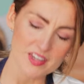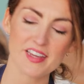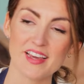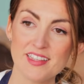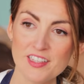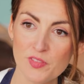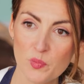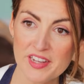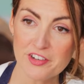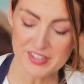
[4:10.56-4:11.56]
Okay, give the
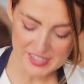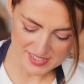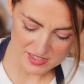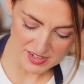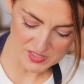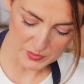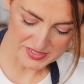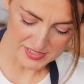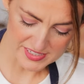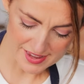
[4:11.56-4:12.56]
wet ingredients a nice
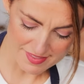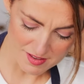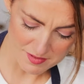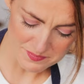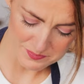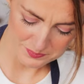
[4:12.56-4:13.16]
whisk together.